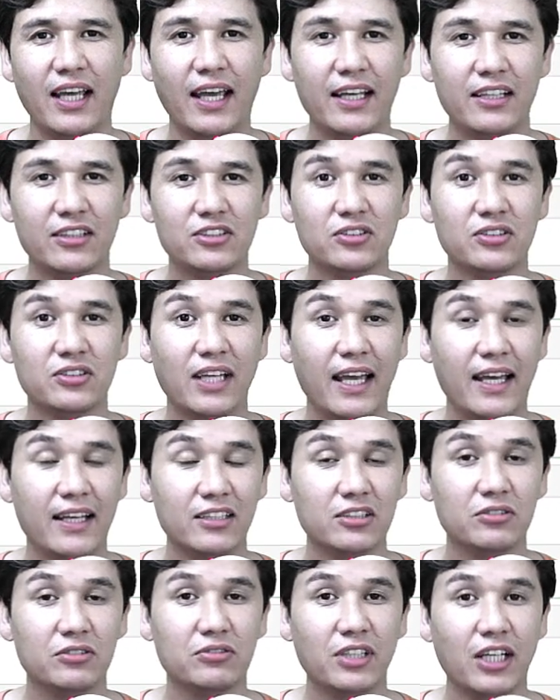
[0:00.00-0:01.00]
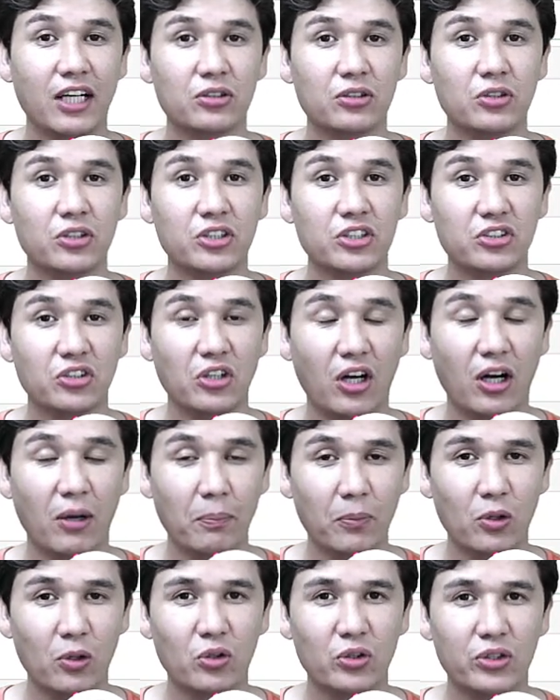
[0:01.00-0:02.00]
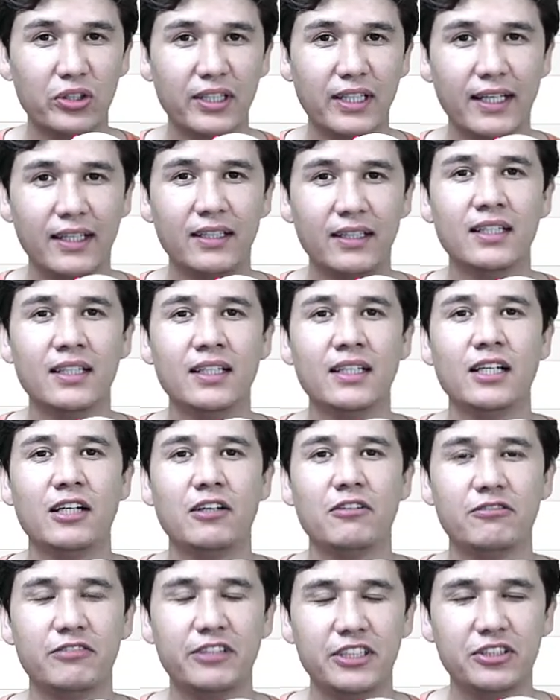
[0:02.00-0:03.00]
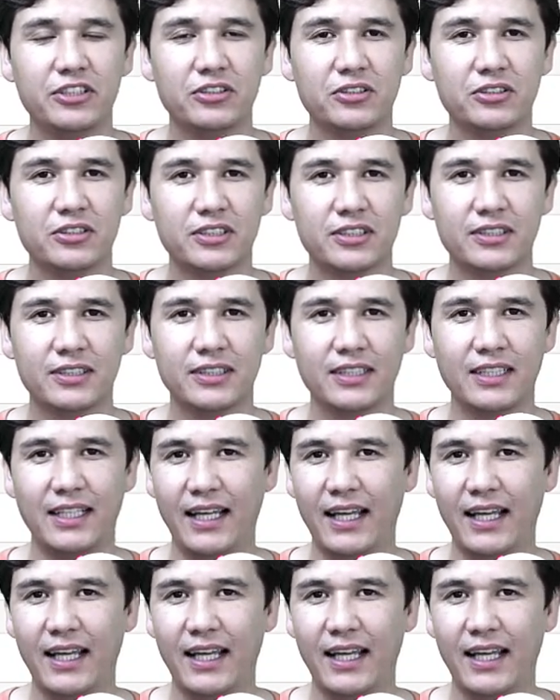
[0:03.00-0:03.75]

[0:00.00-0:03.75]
as soon as we are going to upload the videos.